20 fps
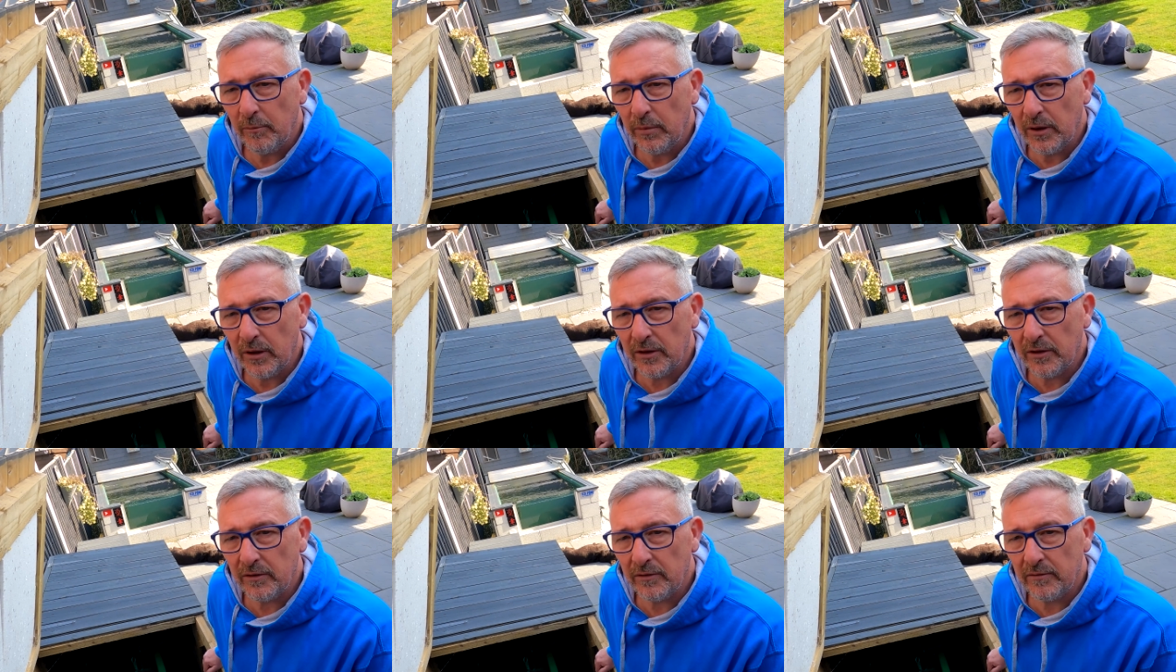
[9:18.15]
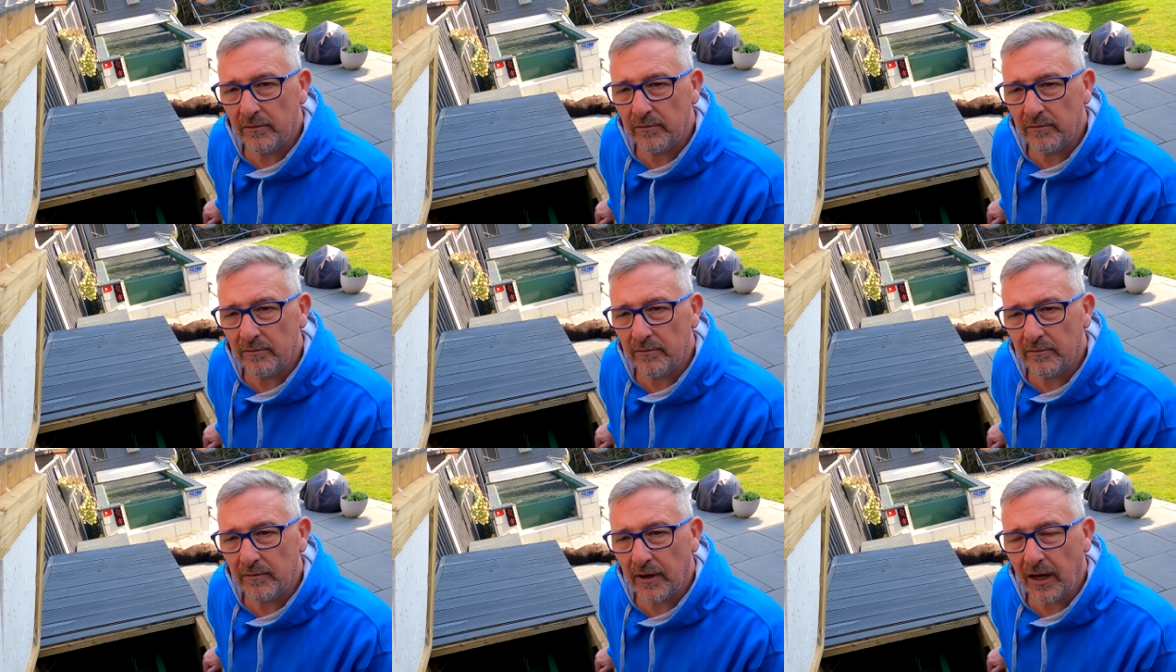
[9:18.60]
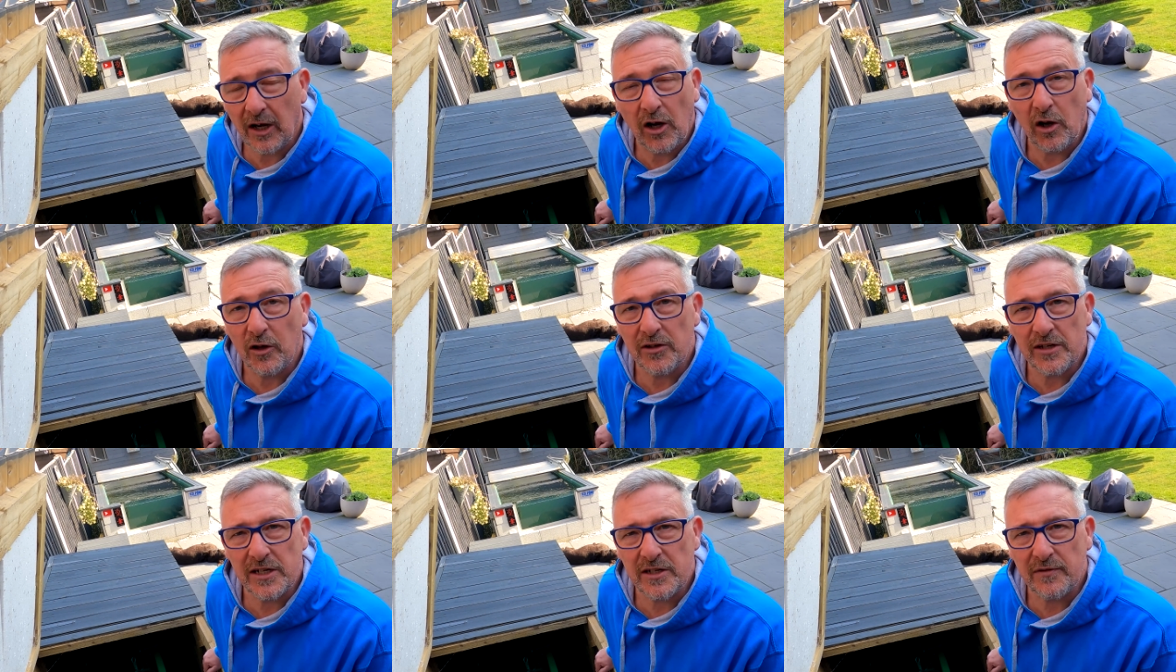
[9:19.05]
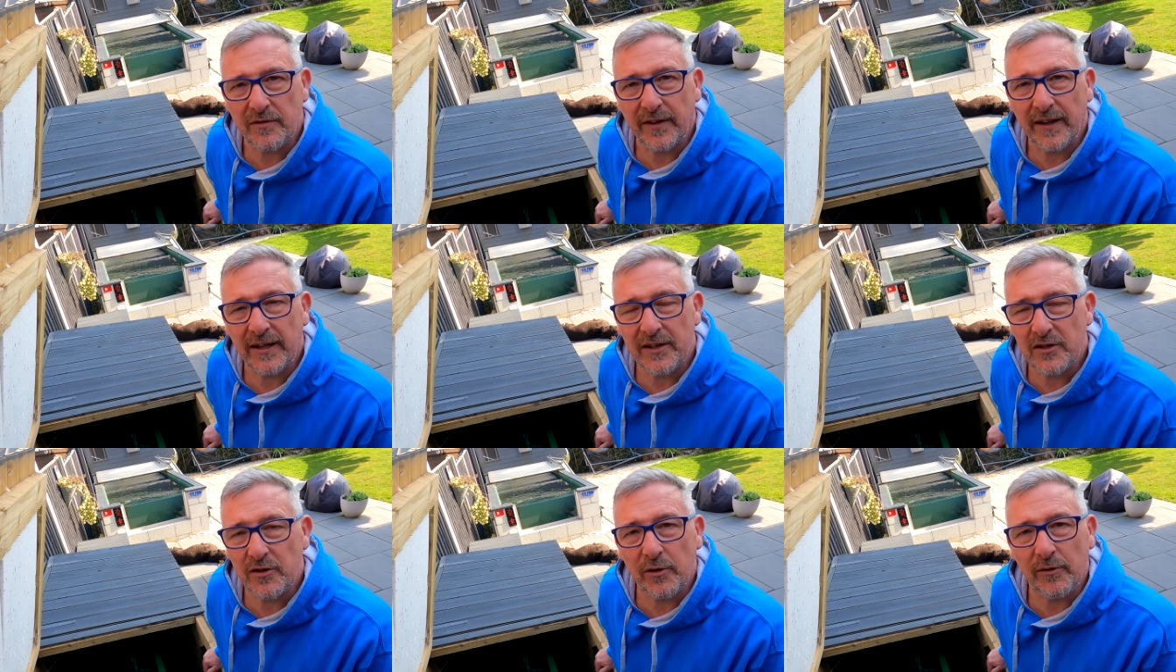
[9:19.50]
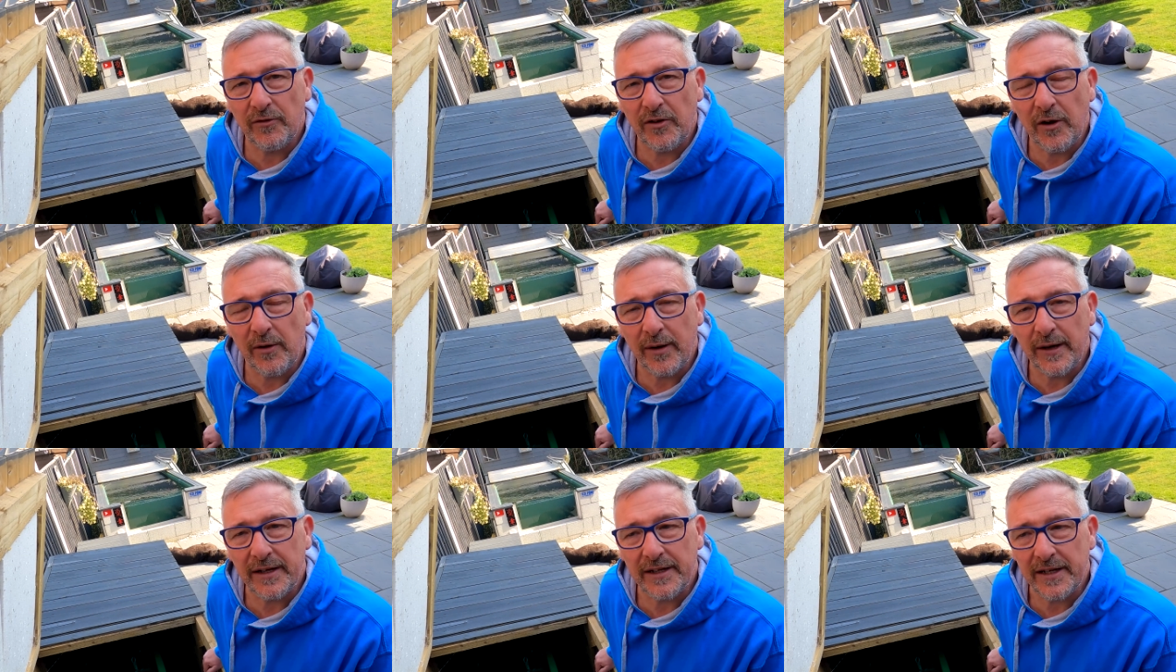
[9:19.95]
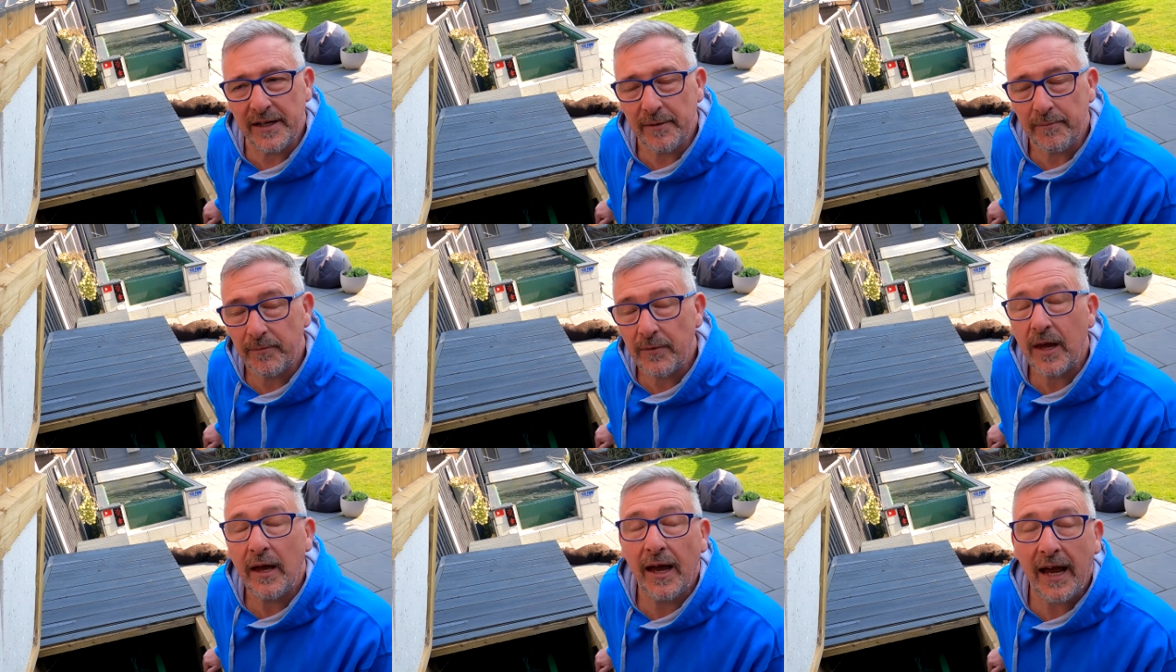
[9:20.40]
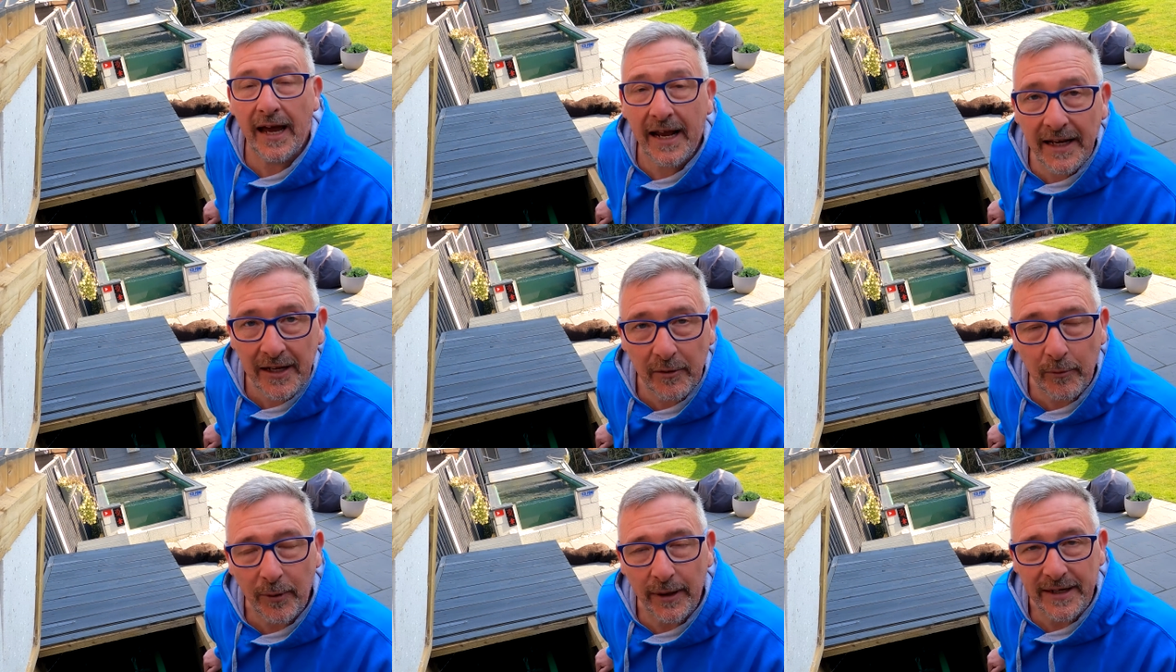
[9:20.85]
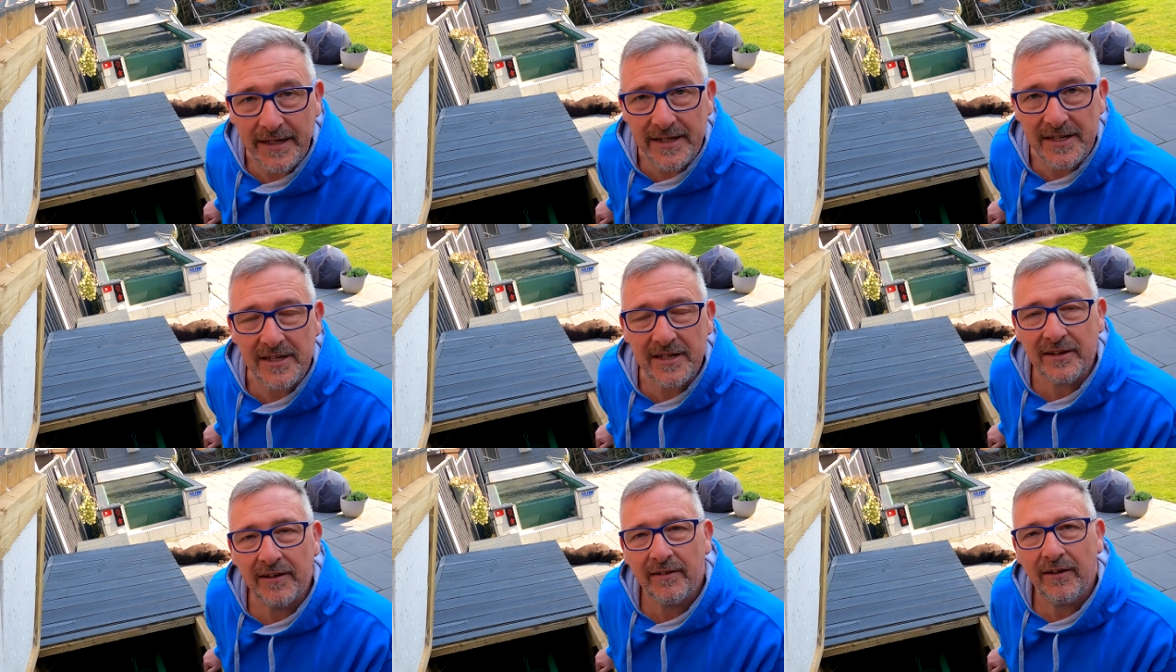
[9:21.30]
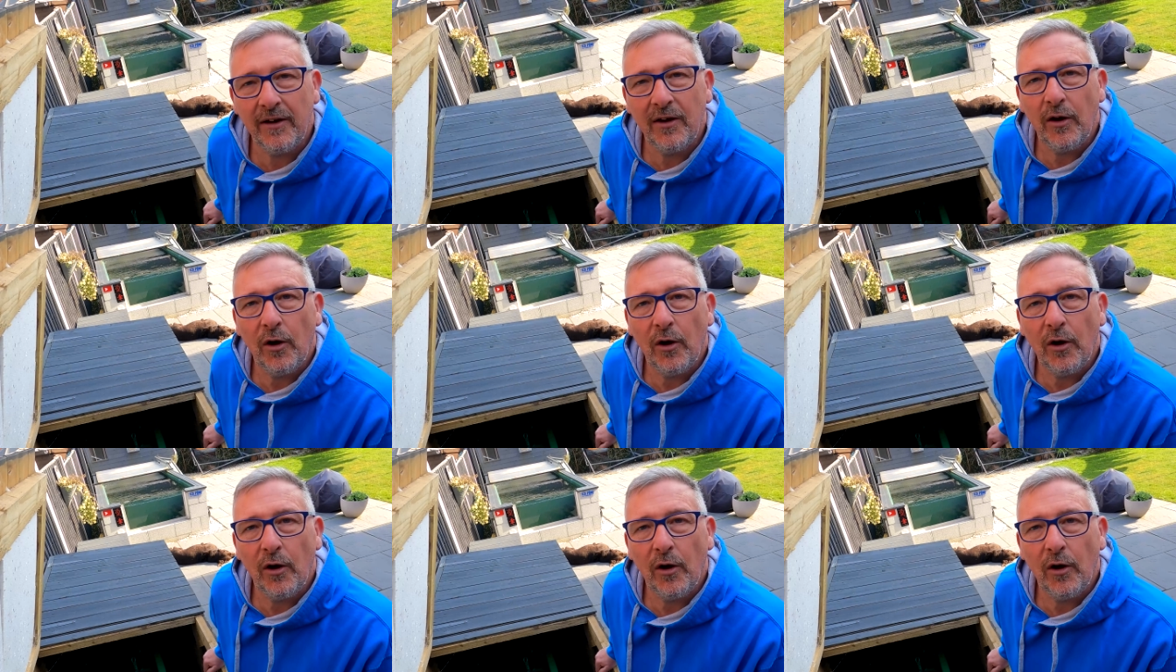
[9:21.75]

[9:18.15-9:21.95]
but I can't test for that, so I've no idea. Anyways,